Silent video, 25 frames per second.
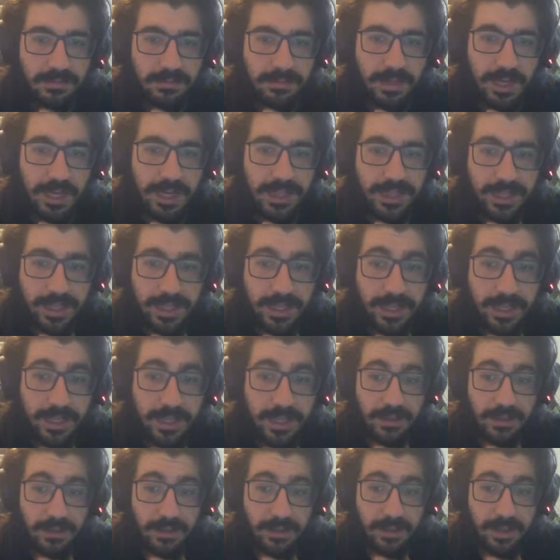I think.
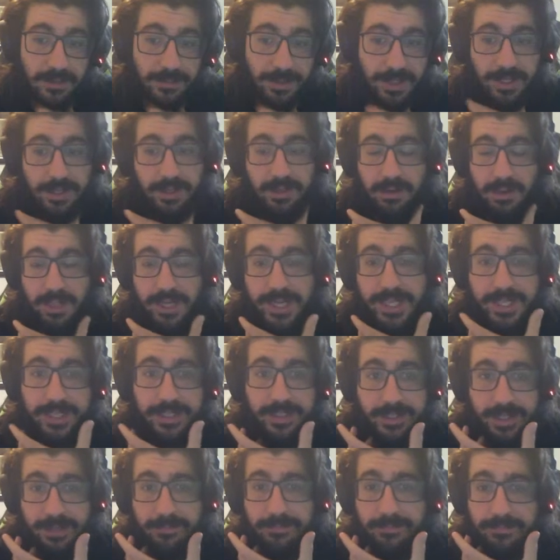I mean, it
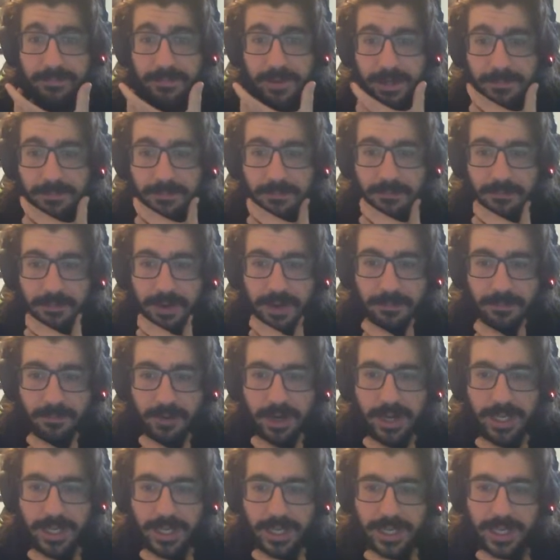is. I'm I'm I'm
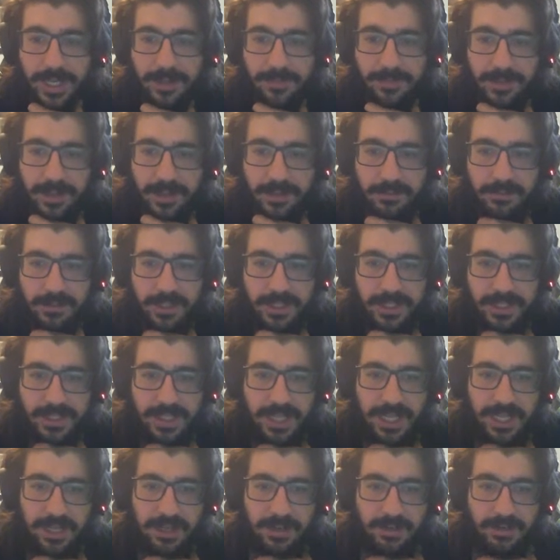ranking up. It's
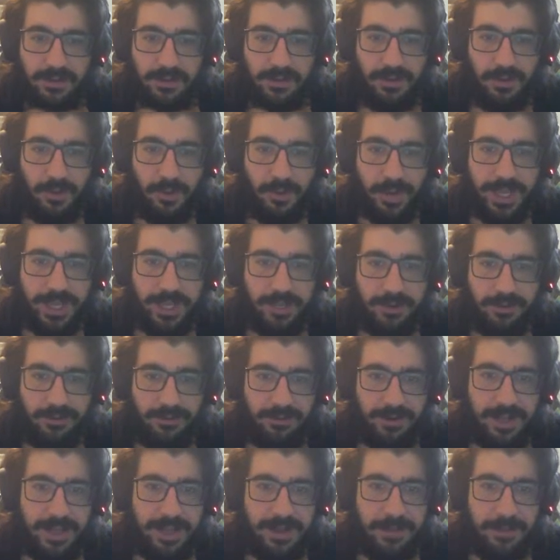not quick,
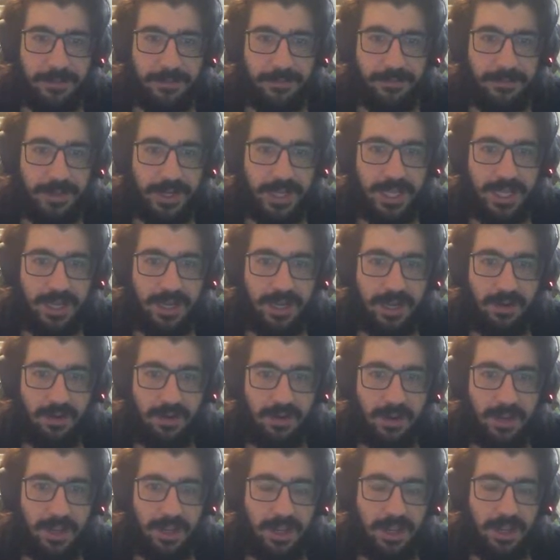right? But
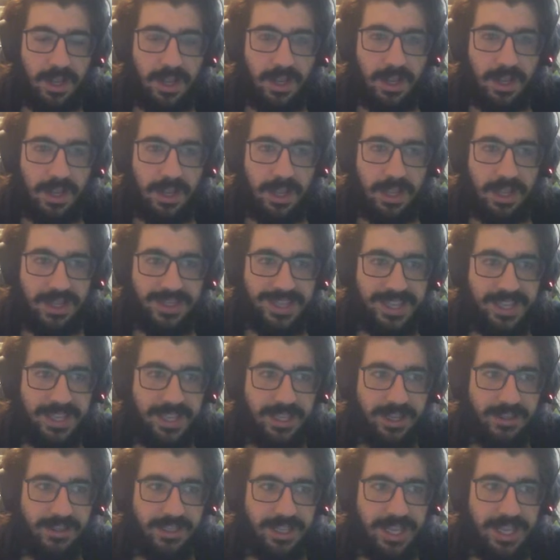I think
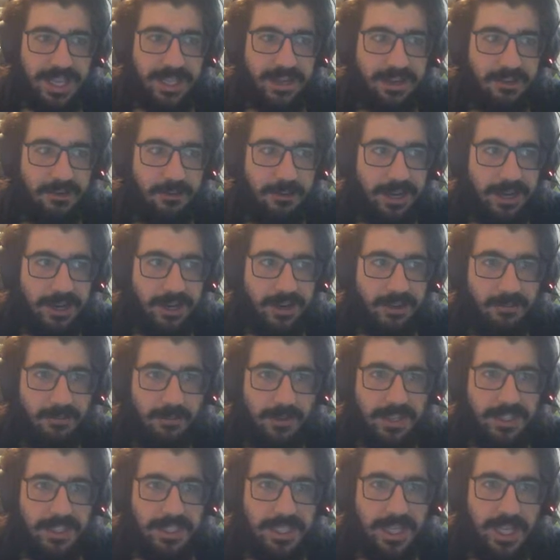it'll get quicker
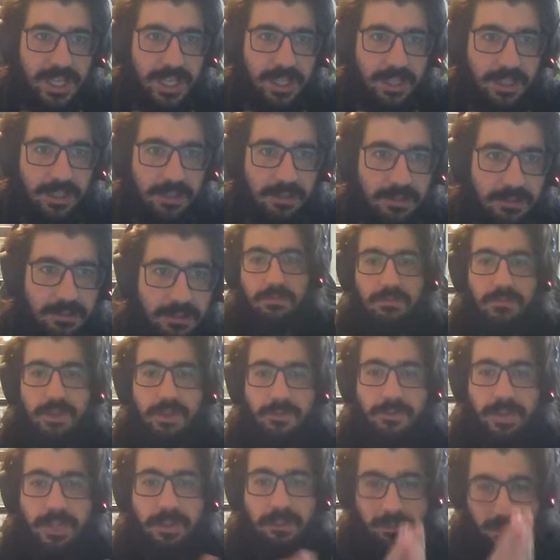once I
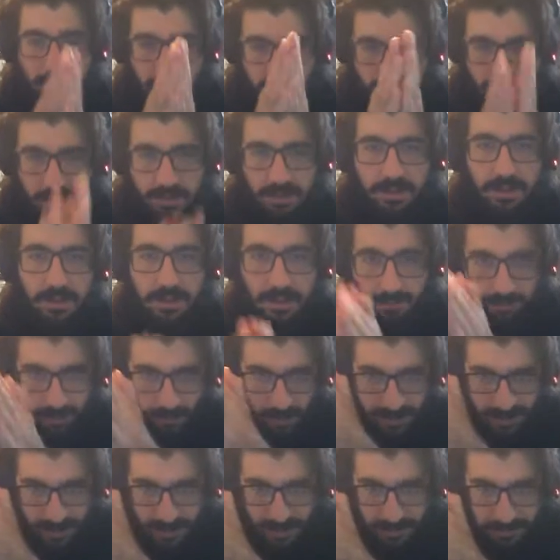when you learn
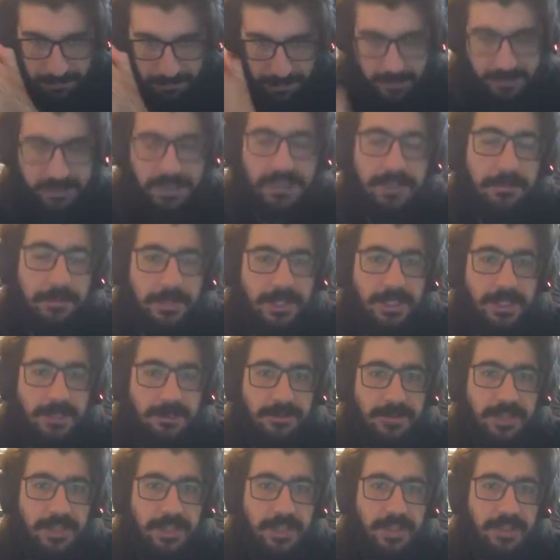what you're supposed to be
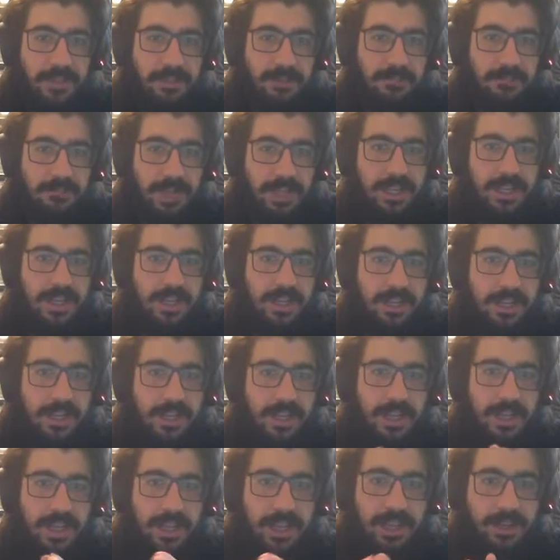doing right?
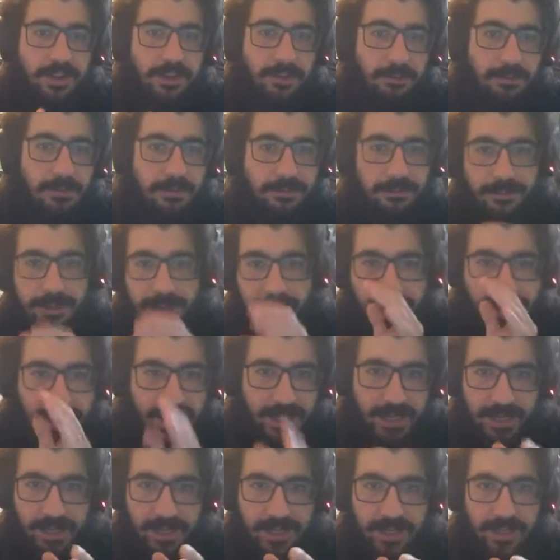And you refine
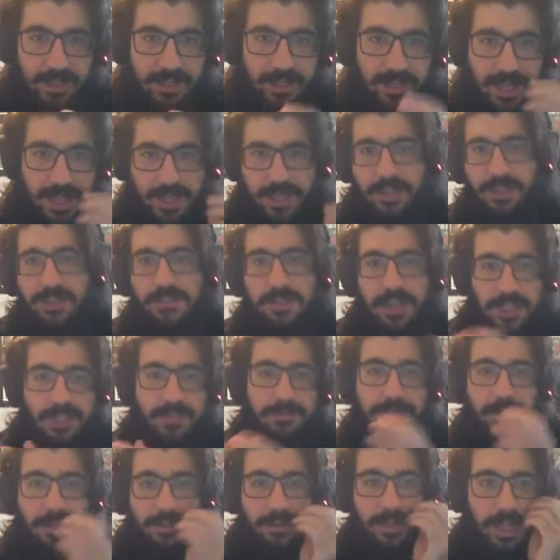it, then you that's
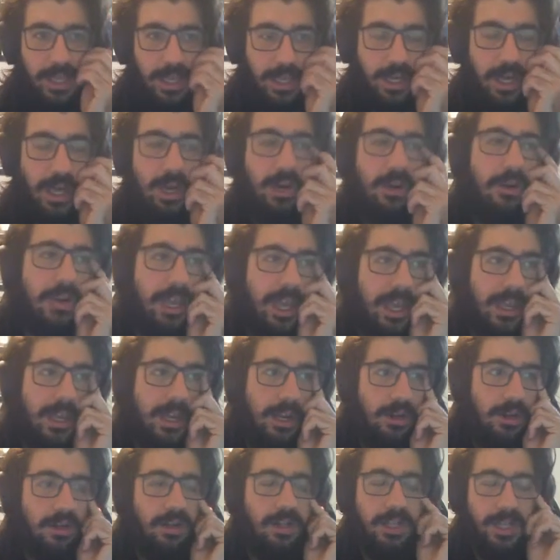when you like, oh, okay, it
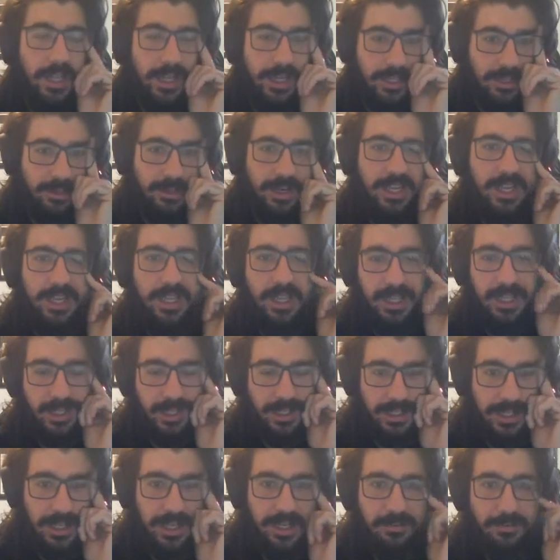all clicks, right? Like
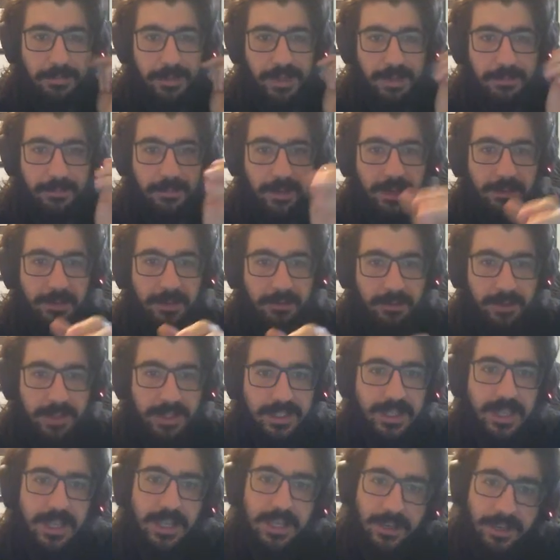there's gonna be a moment where
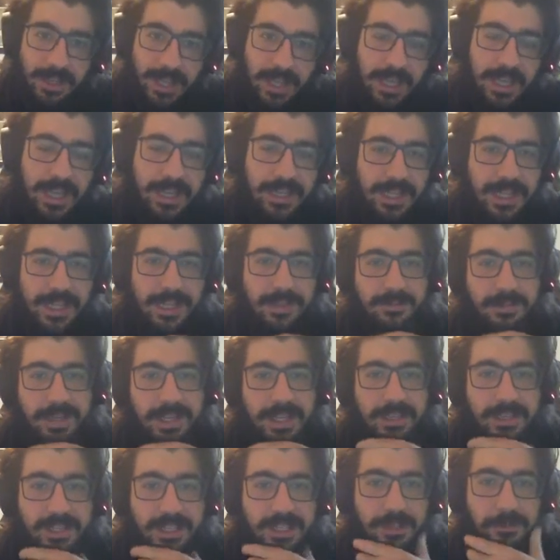it's like, okay, and like I'm, um,
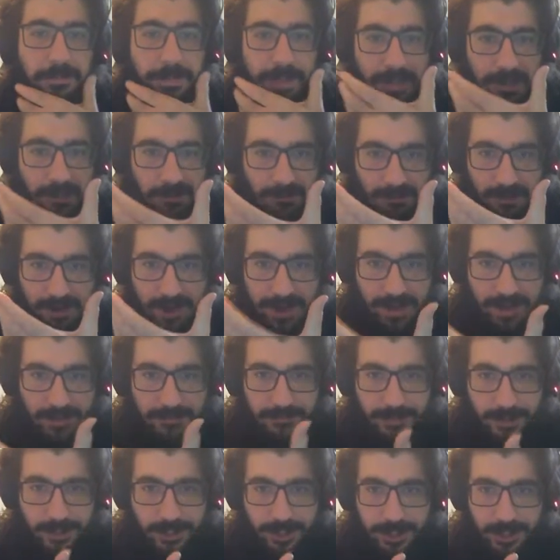it'll still be a grind
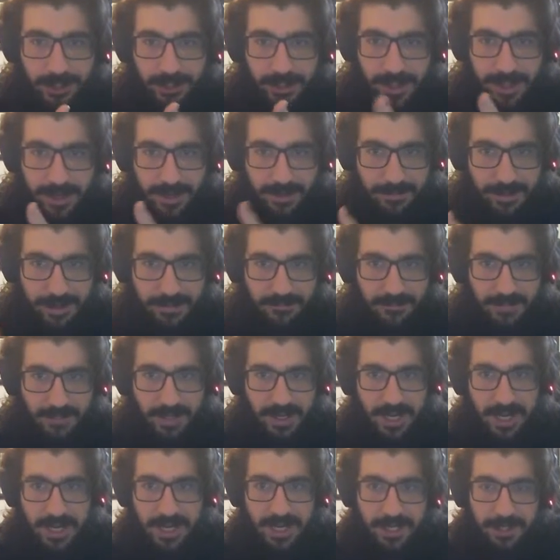for sure. Like I'm definitely
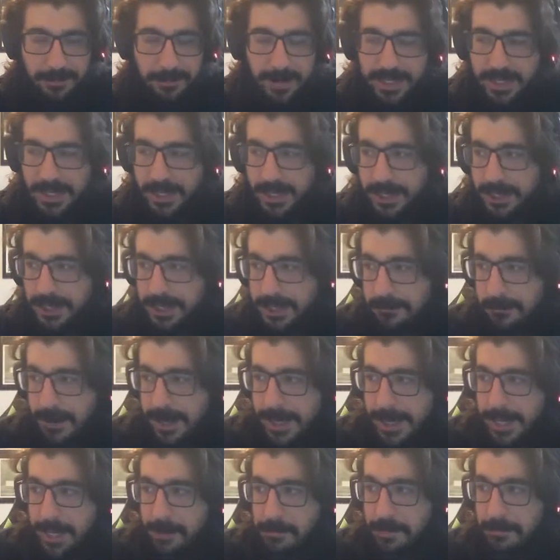not expecting to just
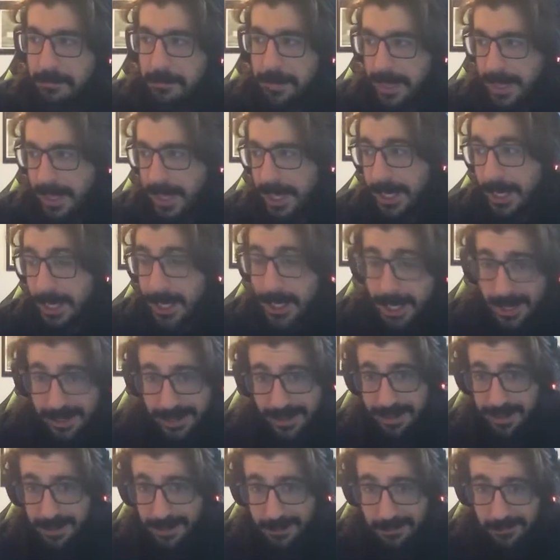wake up and be like,
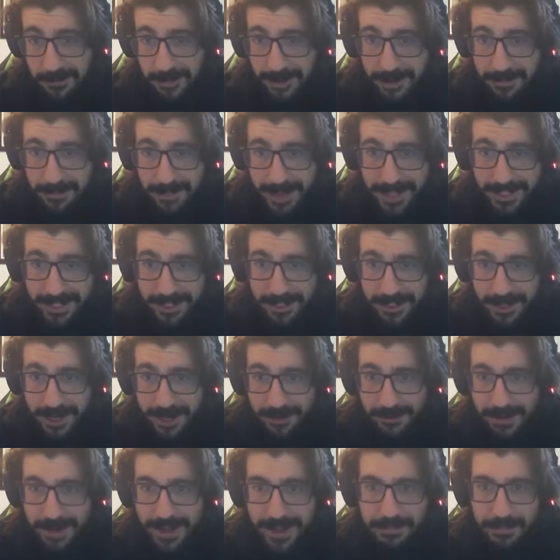oh, I'm grandmaster now,
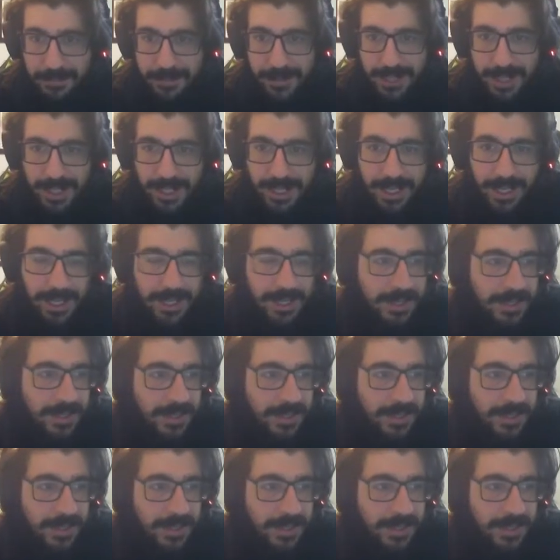right? But like,